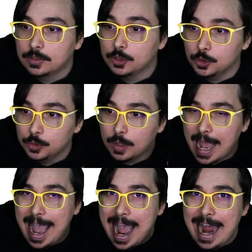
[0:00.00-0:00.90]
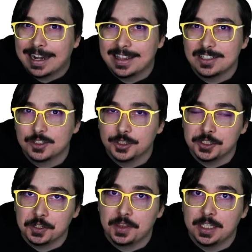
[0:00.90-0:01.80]
to add this to
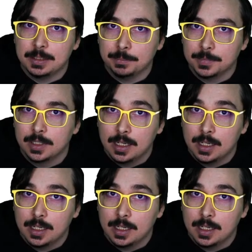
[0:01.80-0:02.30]
your theme.